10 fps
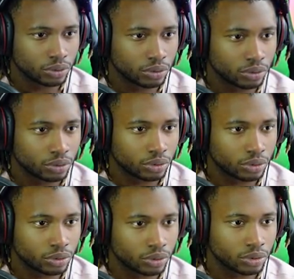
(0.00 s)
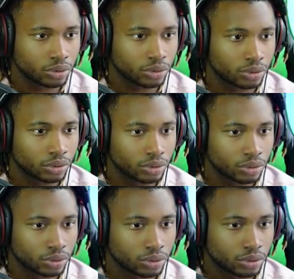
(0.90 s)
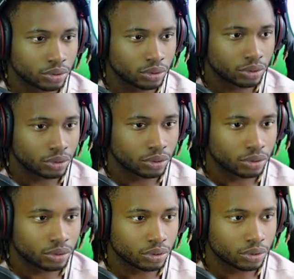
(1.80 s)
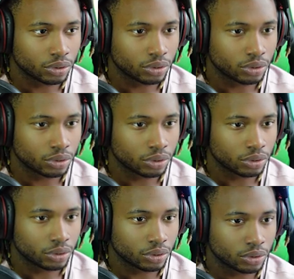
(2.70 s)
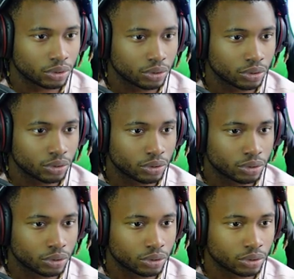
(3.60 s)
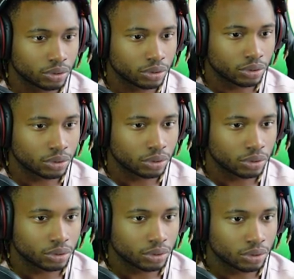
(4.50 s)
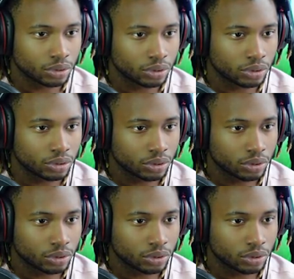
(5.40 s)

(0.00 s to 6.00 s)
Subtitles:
Nothing is said.